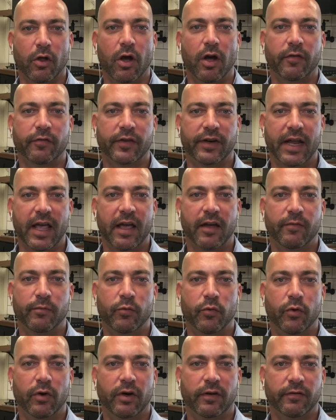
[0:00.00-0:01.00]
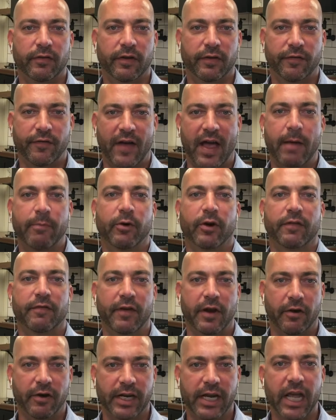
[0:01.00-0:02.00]
often have more of a fabric
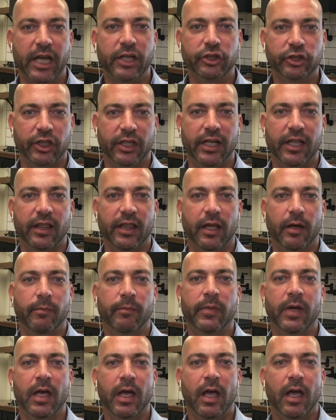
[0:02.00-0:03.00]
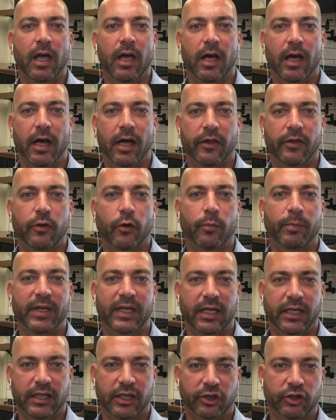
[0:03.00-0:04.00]
variation in them, there'll
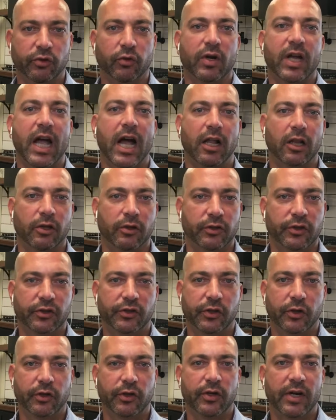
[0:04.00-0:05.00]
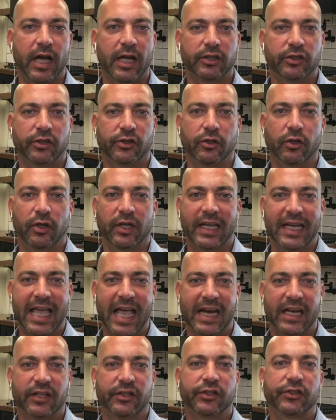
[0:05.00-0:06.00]
be additional colors. So you're not just looking
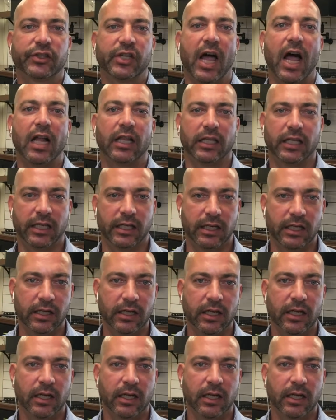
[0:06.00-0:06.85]
at a solid